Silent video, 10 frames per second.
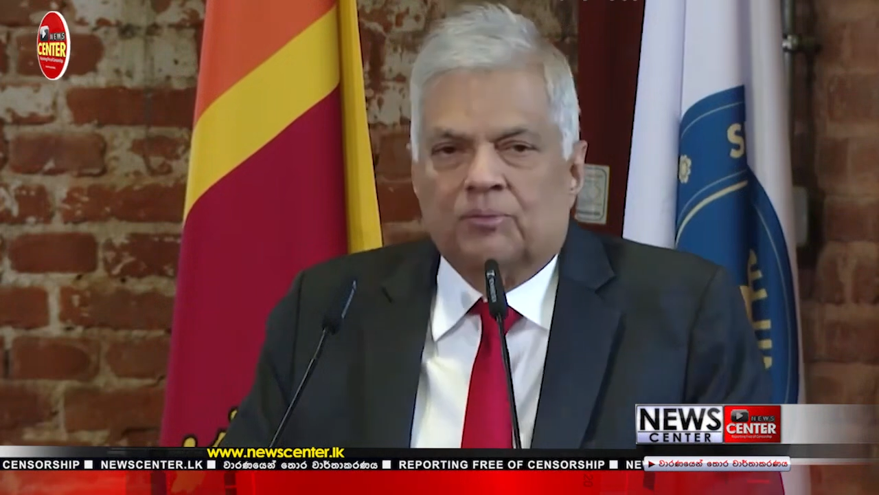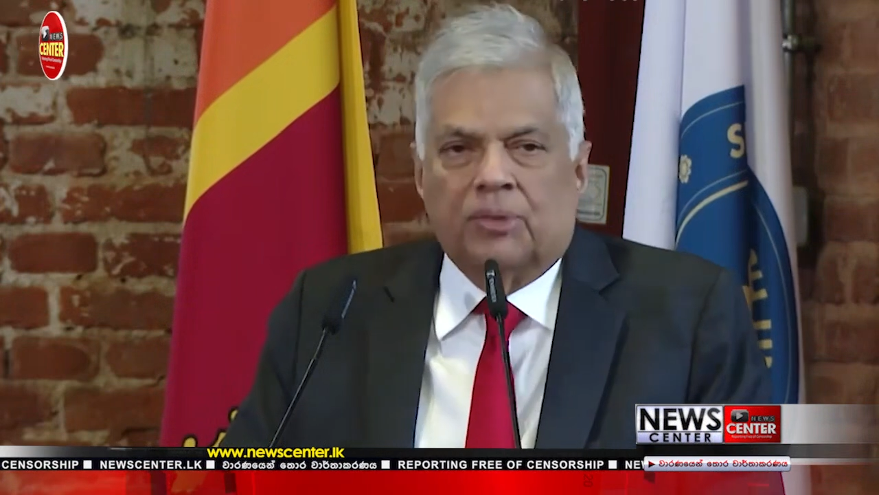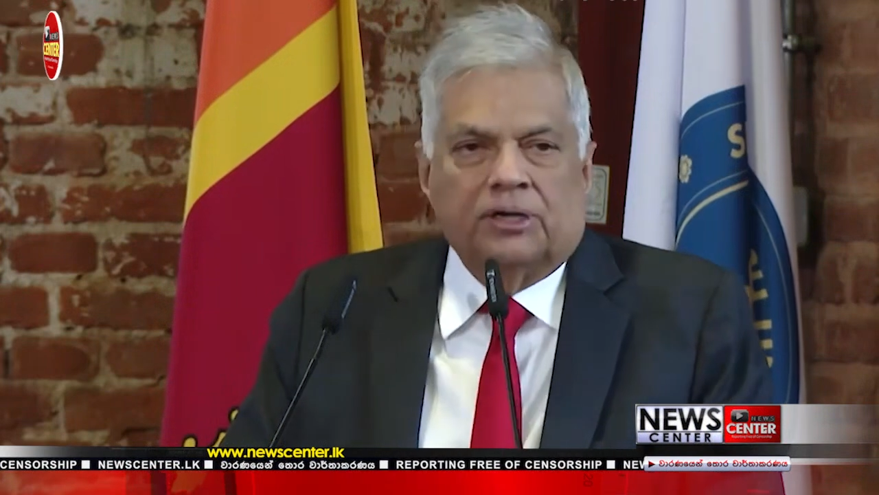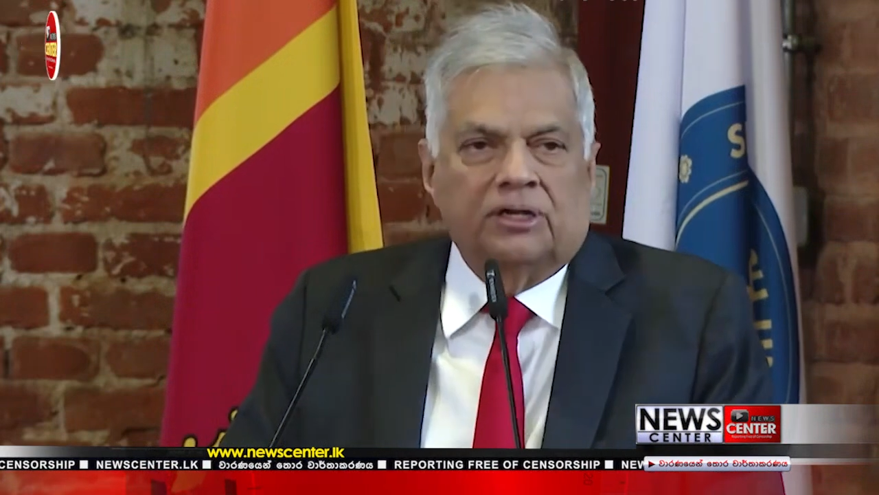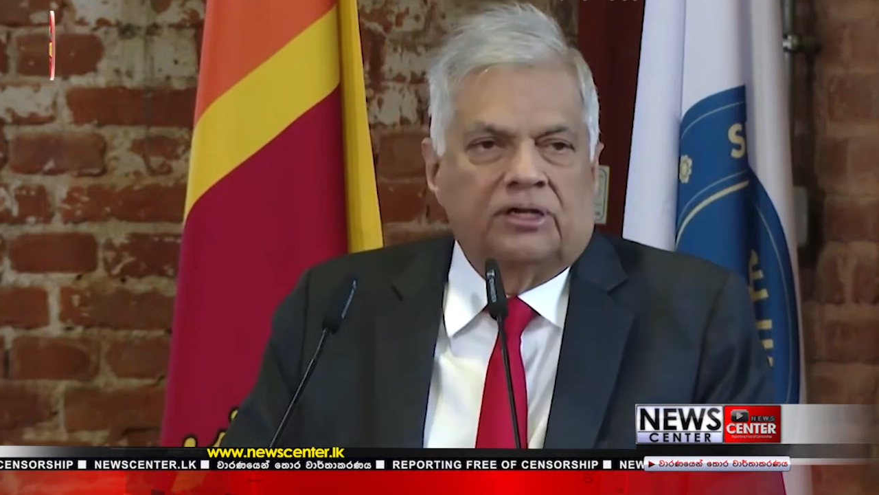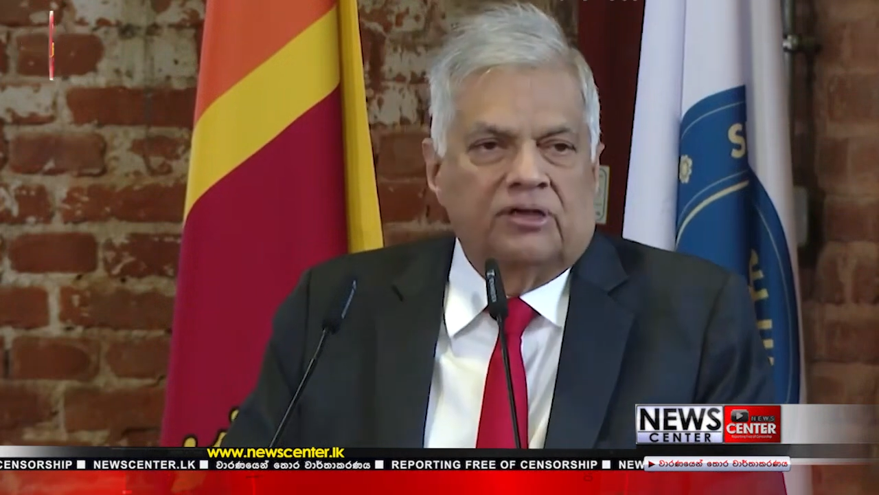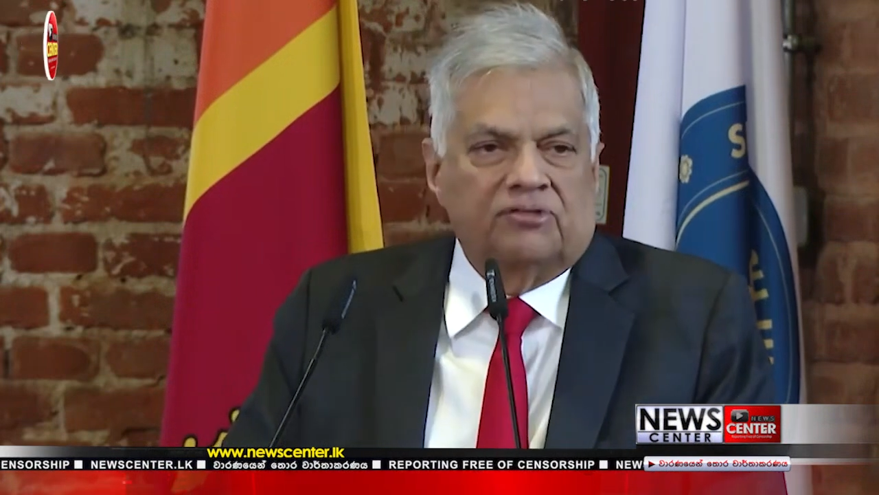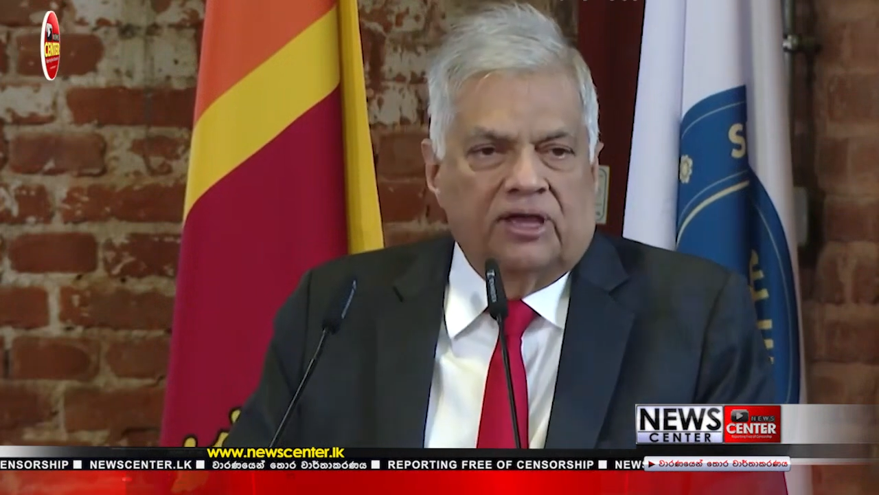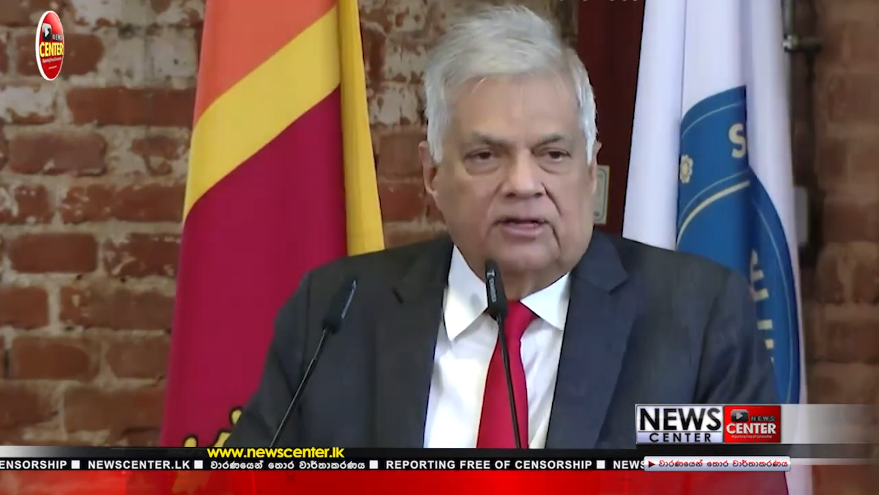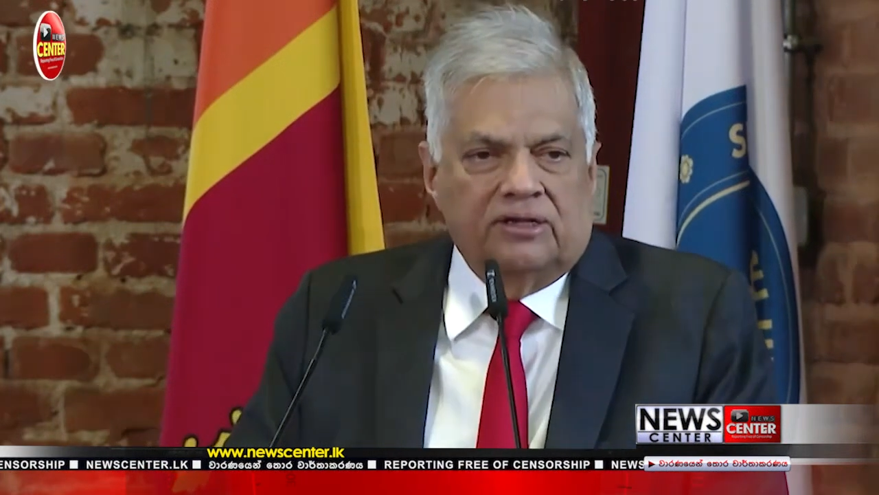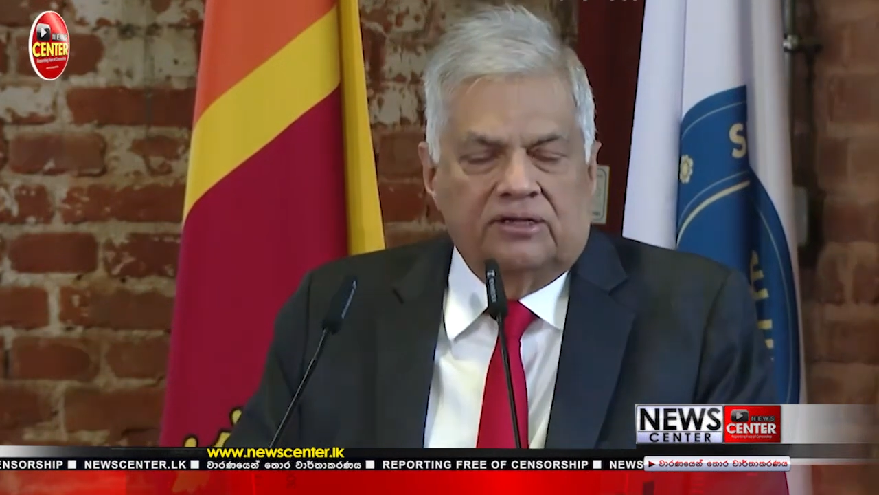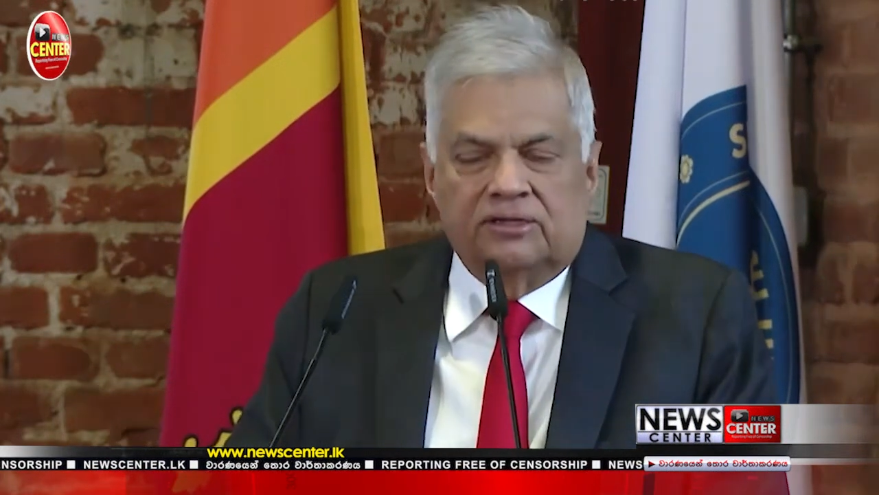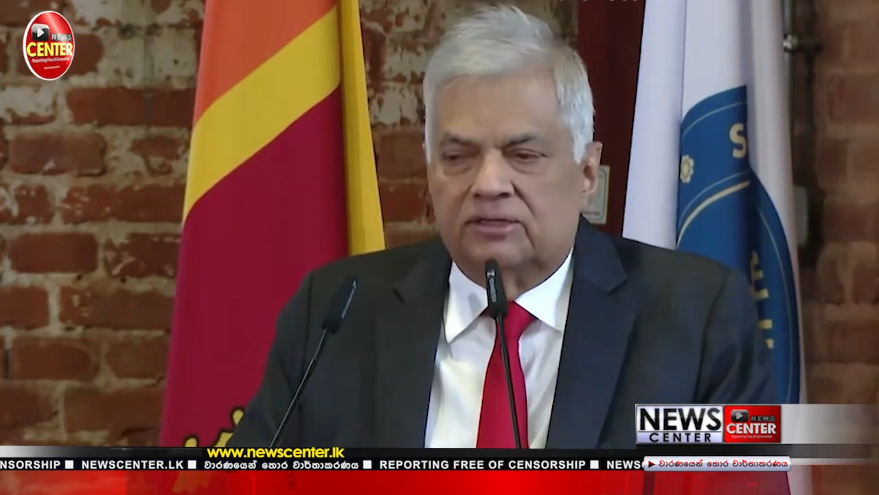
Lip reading: But it has had